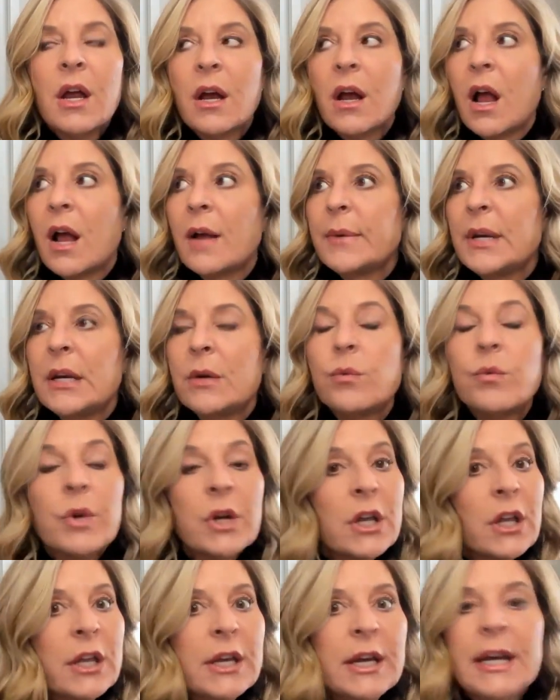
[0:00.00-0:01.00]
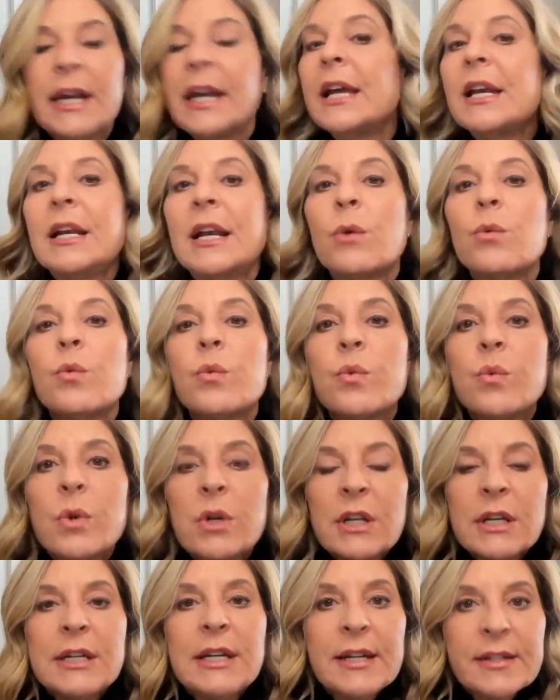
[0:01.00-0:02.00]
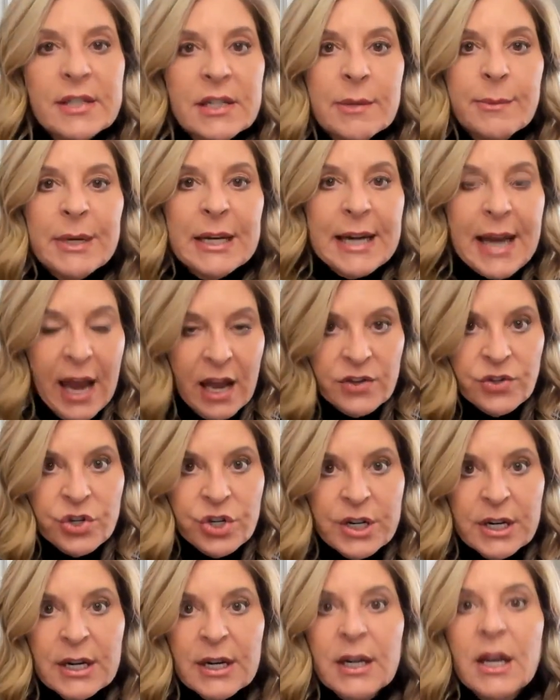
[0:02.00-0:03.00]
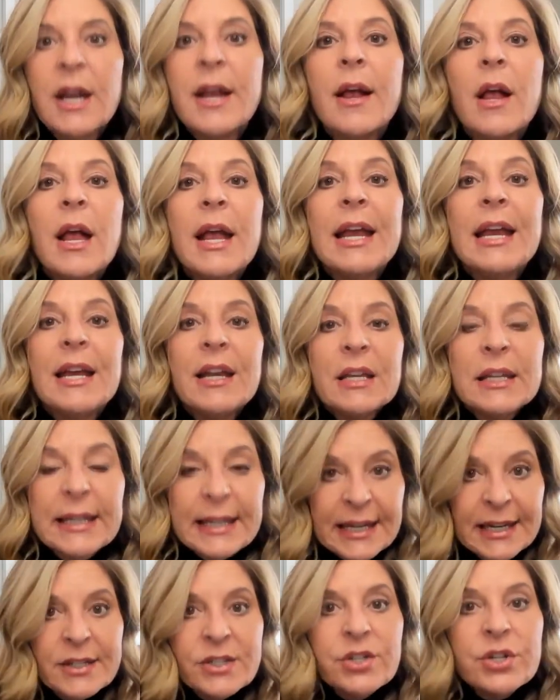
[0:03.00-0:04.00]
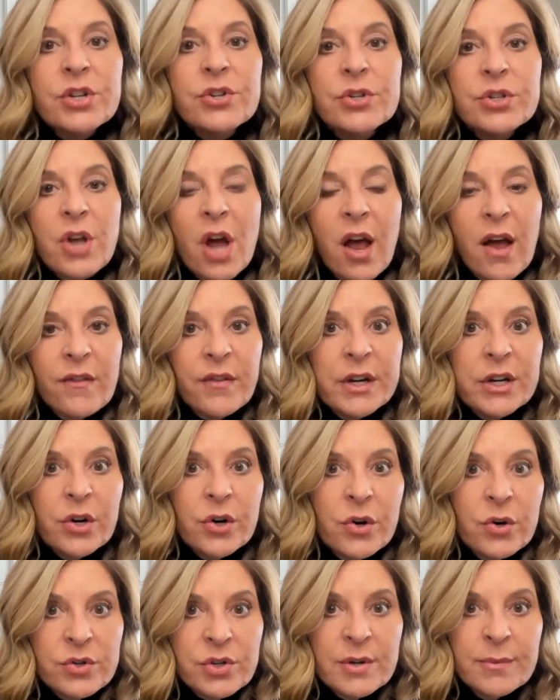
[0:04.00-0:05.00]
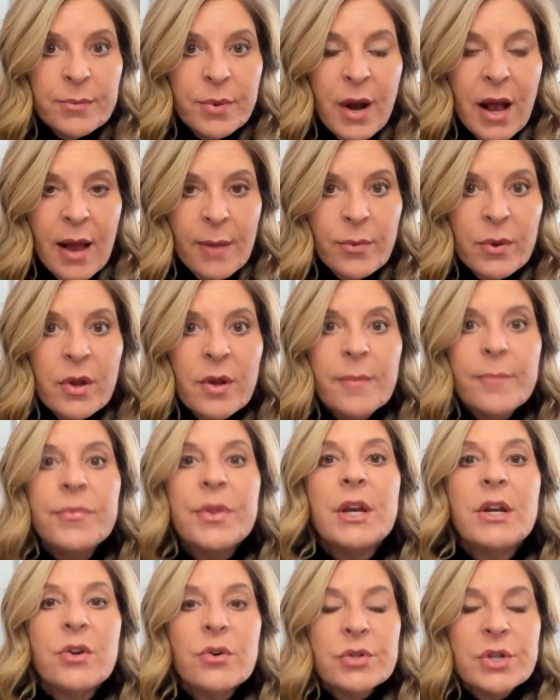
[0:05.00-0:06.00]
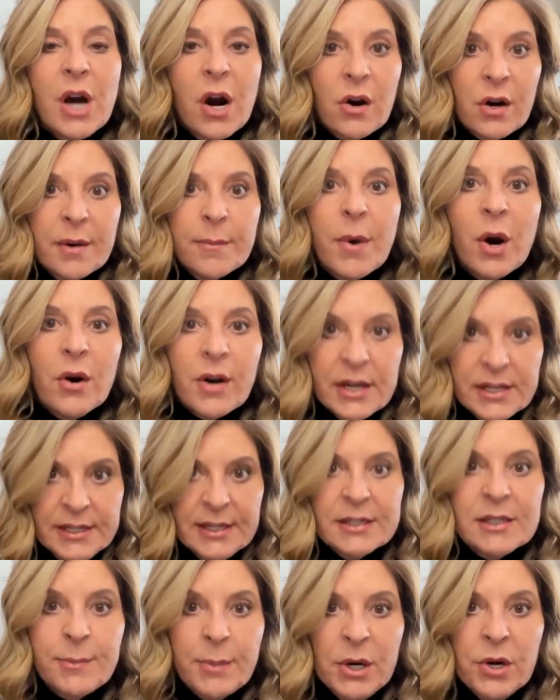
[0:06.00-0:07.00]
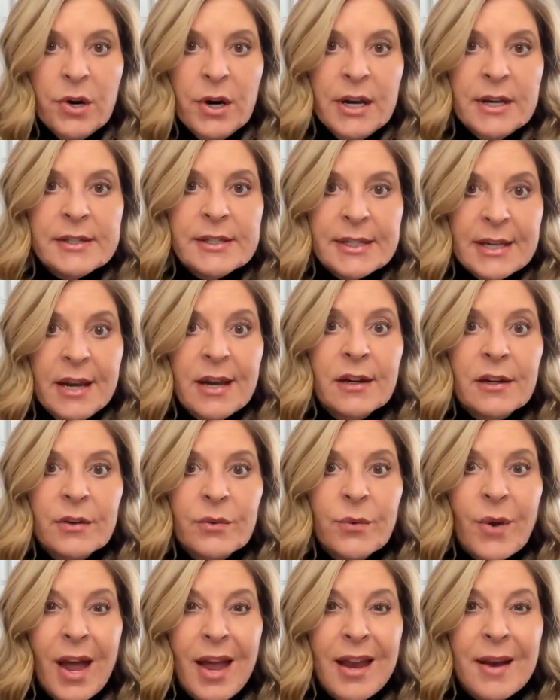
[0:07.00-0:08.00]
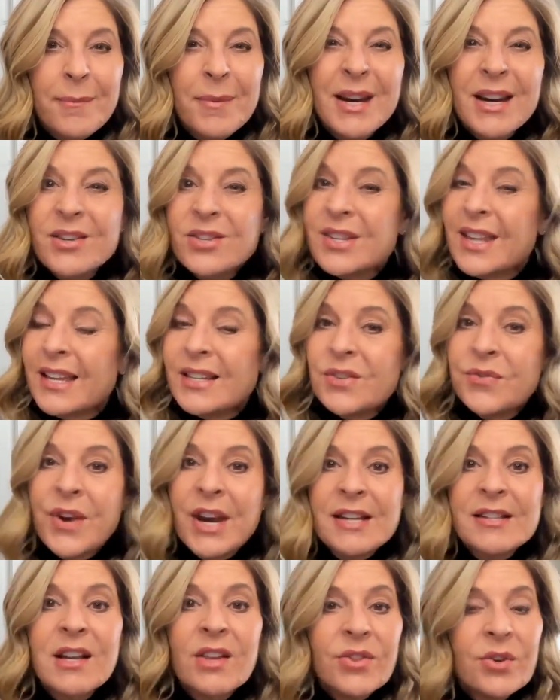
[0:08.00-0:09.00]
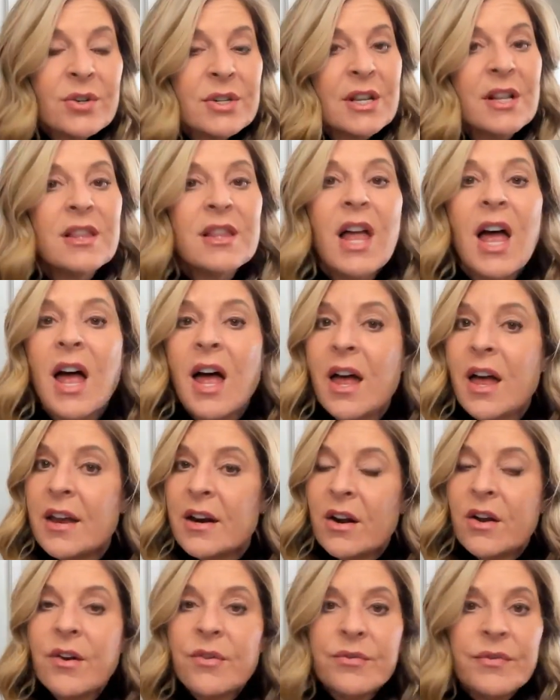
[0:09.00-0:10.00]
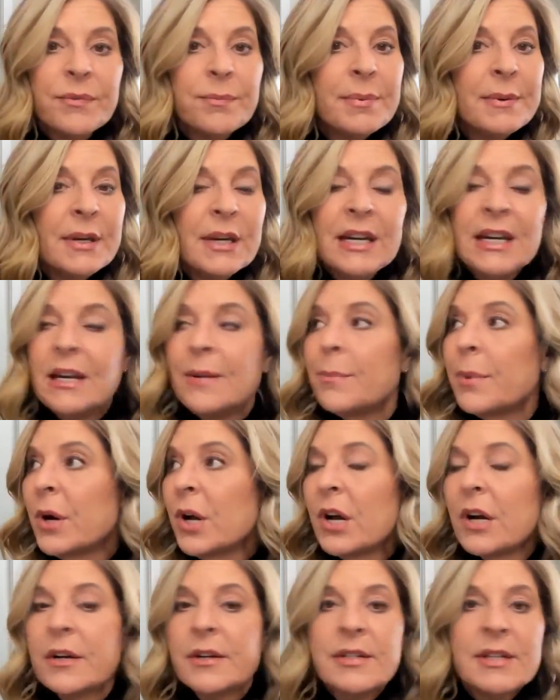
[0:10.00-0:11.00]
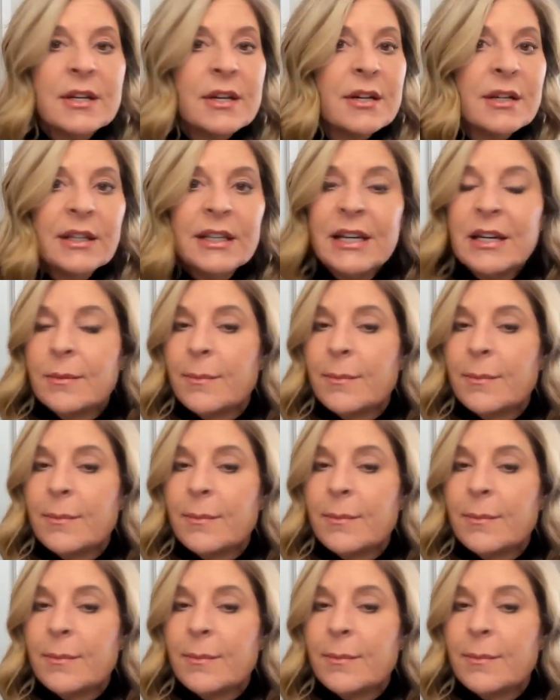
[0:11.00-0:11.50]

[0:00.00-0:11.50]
I mean, really, it really needs to be catchy. It needs to solve an urgent problem that your target market's experiencing, right? Because let's face it, there's a lot of ebooks and